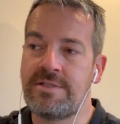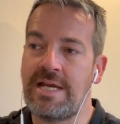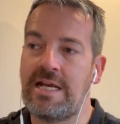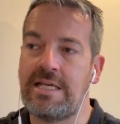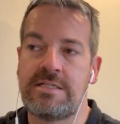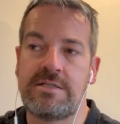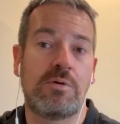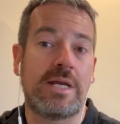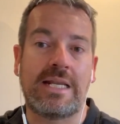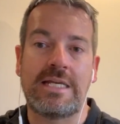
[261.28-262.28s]
dailies,
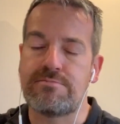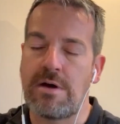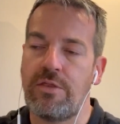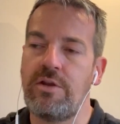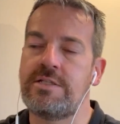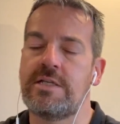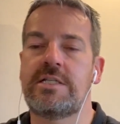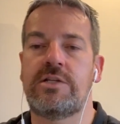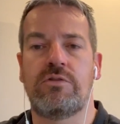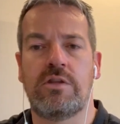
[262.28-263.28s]
weeklies, monthlies,
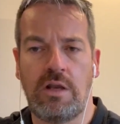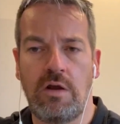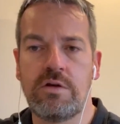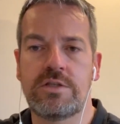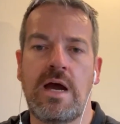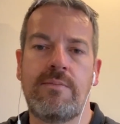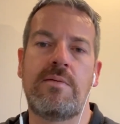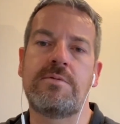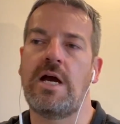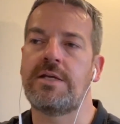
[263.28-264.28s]
etc., longer time
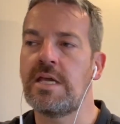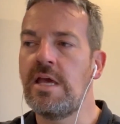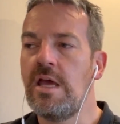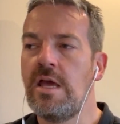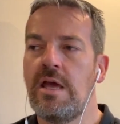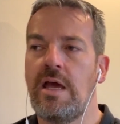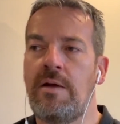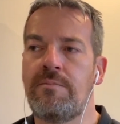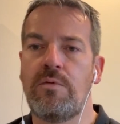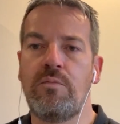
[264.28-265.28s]
frame charts,
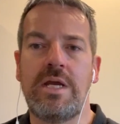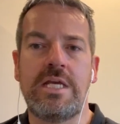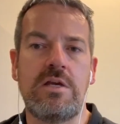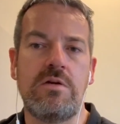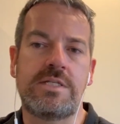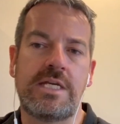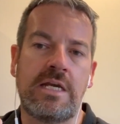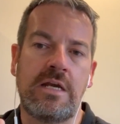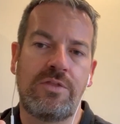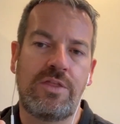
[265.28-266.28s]
we're
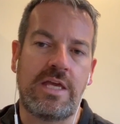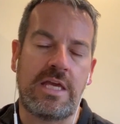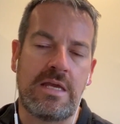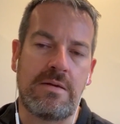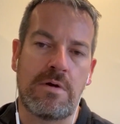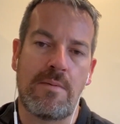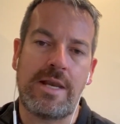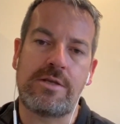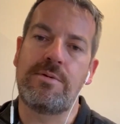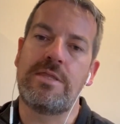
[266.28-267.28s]
using the
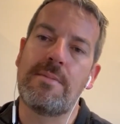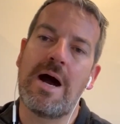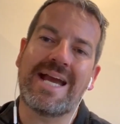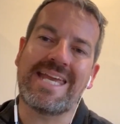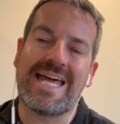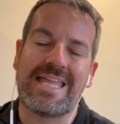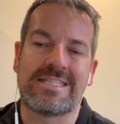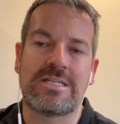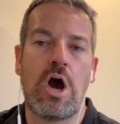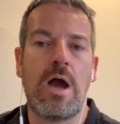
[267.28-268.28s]
momentum in the market at
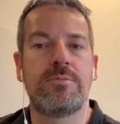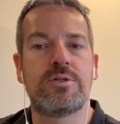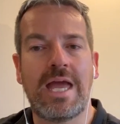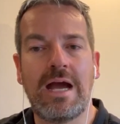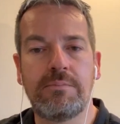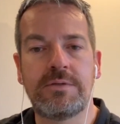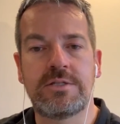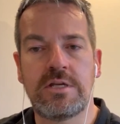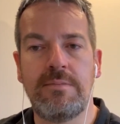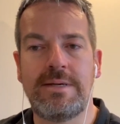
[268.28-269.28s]
the time to help
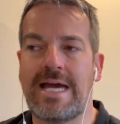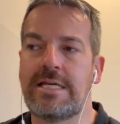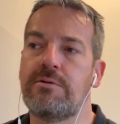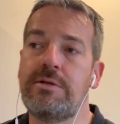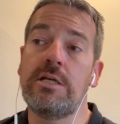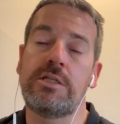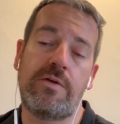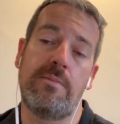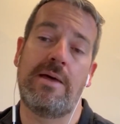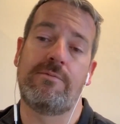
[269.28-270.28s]
determine that. So we use
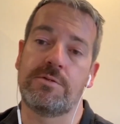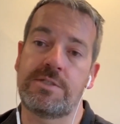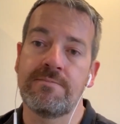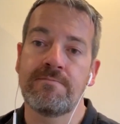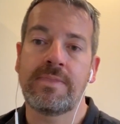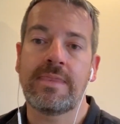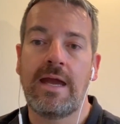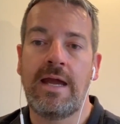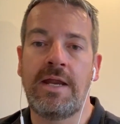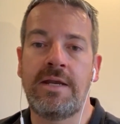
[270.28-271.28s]
fib levels.
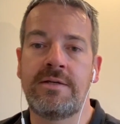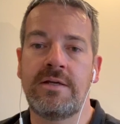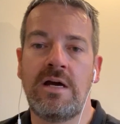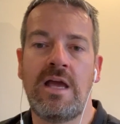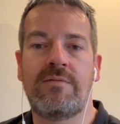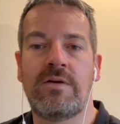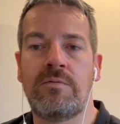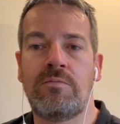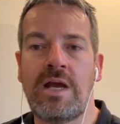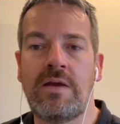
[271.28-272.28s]
And I have
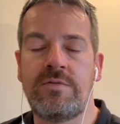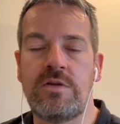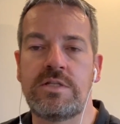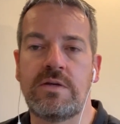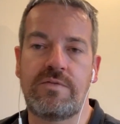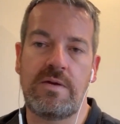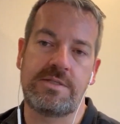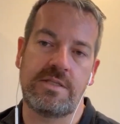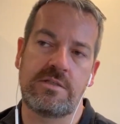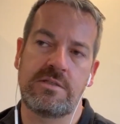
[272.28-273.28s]
a way of using
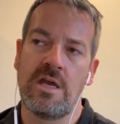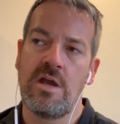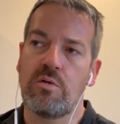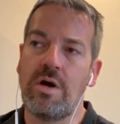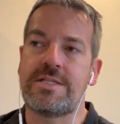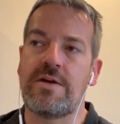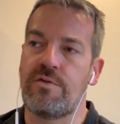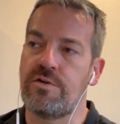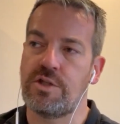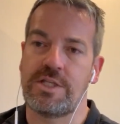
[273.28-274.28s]
fibs that's quite
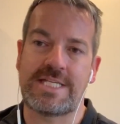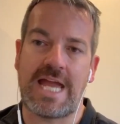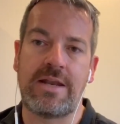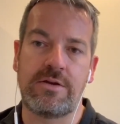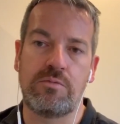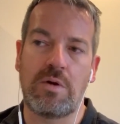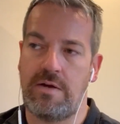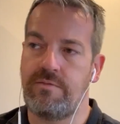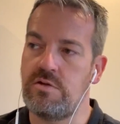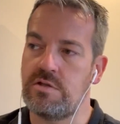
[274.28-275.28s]
different to the standard
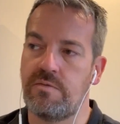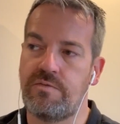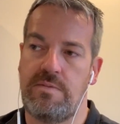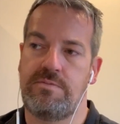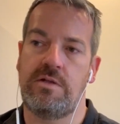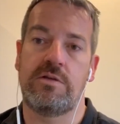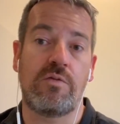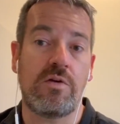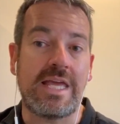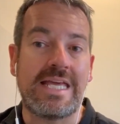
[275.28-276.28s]
way of using fibs. You know, it's
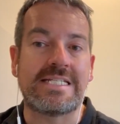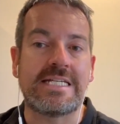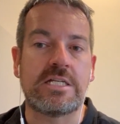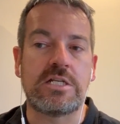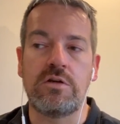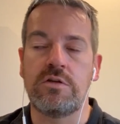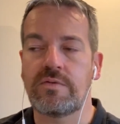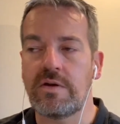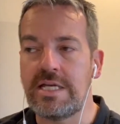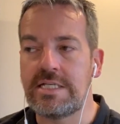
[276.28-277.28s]
very easy to use,
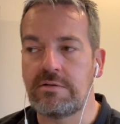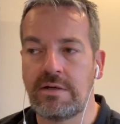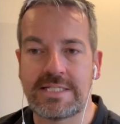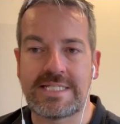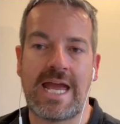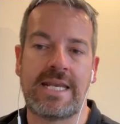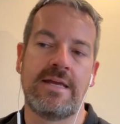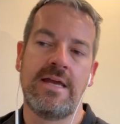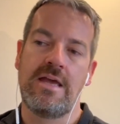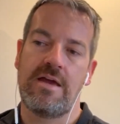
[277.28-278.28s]
very easy to
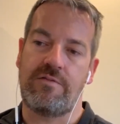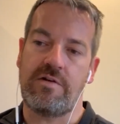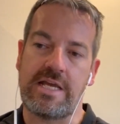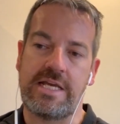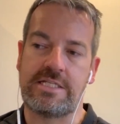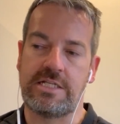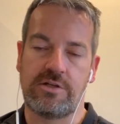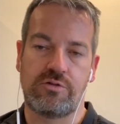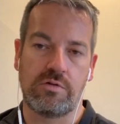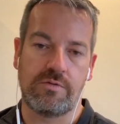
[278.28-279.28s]
understand, very easy
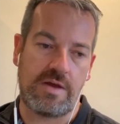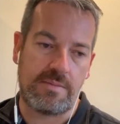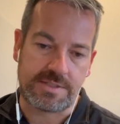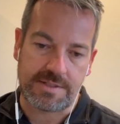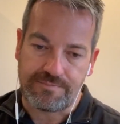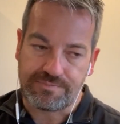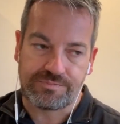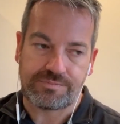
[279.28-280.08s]
to draw the fibs.